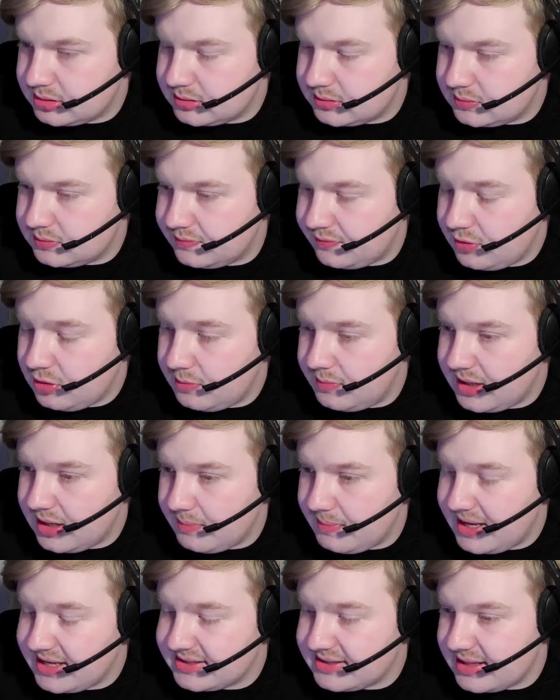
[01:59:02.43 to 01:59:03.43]
Fulham made a
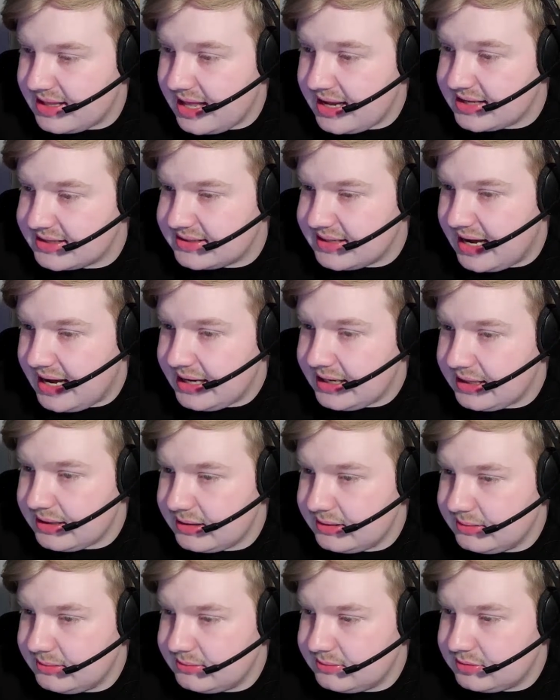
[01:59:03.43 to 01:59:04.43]
mess of that attack.
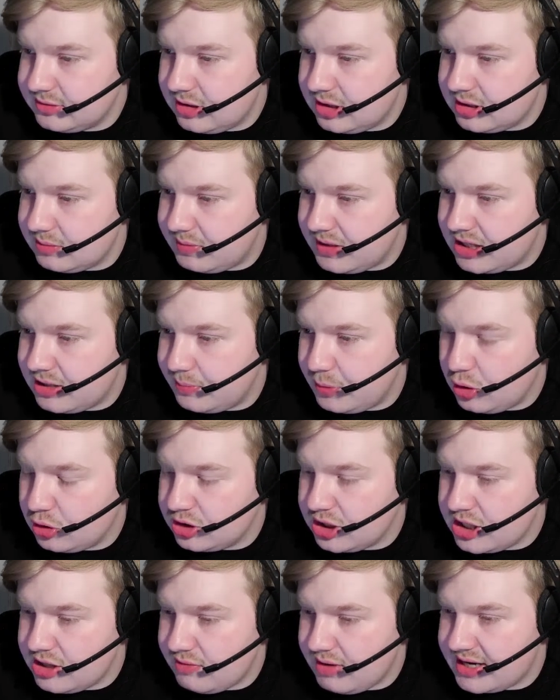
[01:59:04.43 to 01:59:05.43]
Tried to play the ball
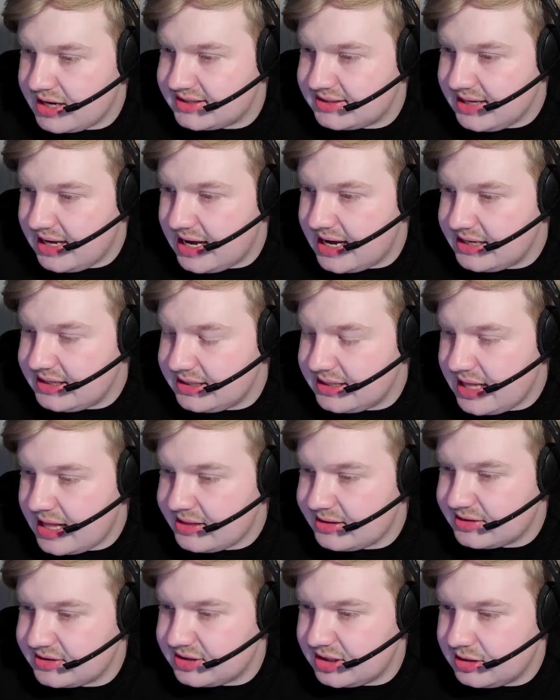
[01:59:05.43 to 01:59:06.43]
down the right side, and
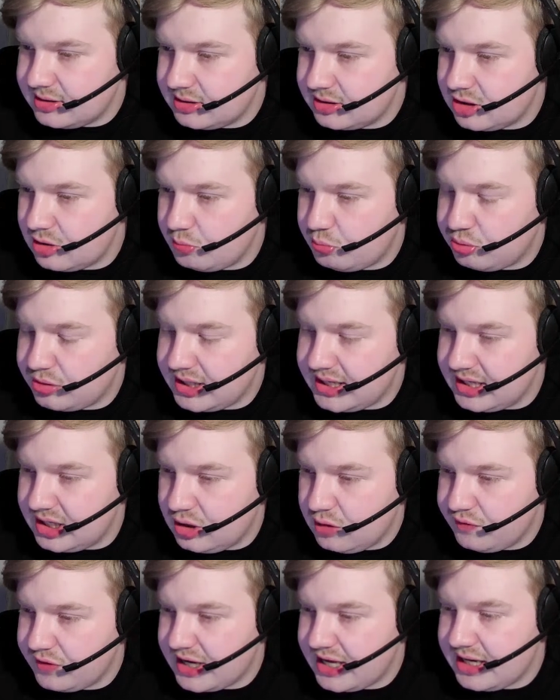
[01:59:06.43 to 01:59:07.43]
Anderson completely
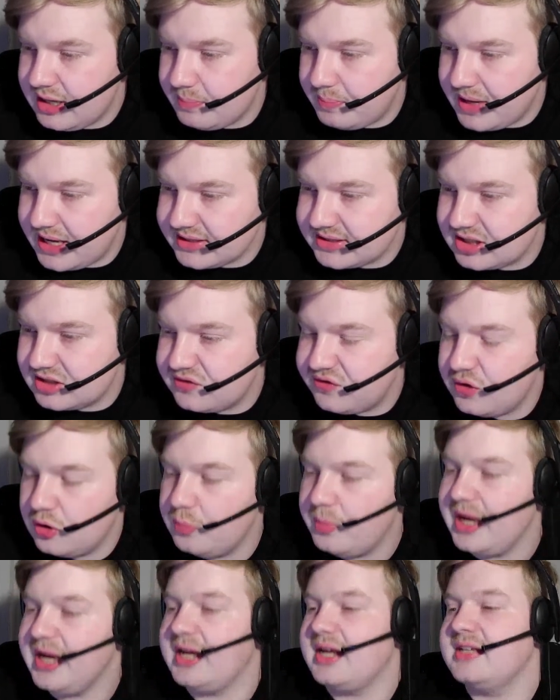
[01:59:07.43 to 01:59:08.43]
overhit it past his
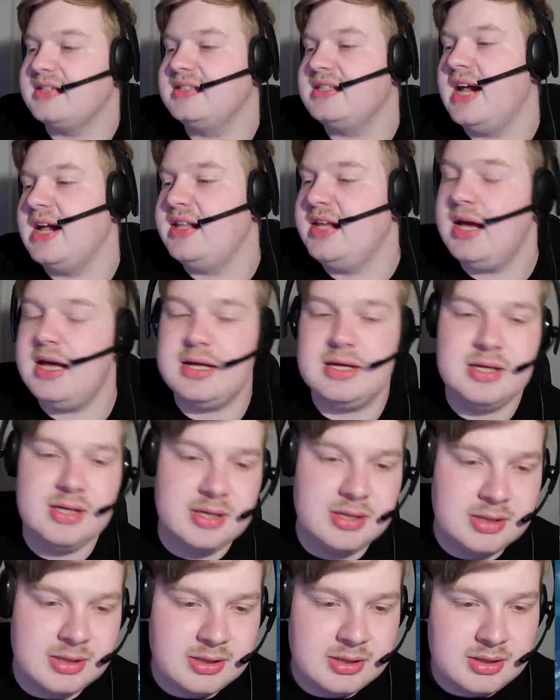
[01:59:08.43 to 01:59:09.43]
fullback Castagna.
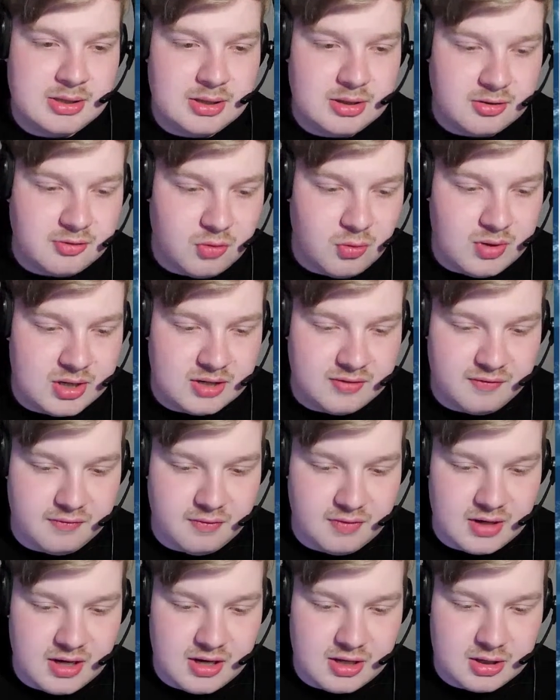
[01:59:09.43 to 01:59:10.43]
Throw into
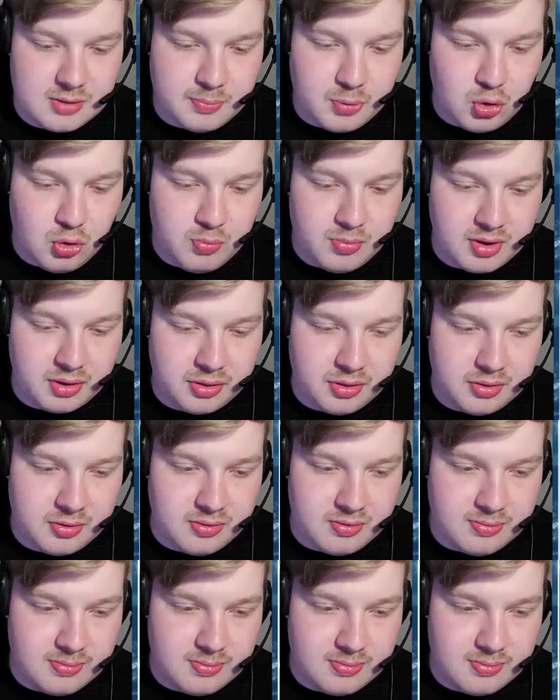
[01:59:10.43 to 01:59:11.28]
the Bournemouth.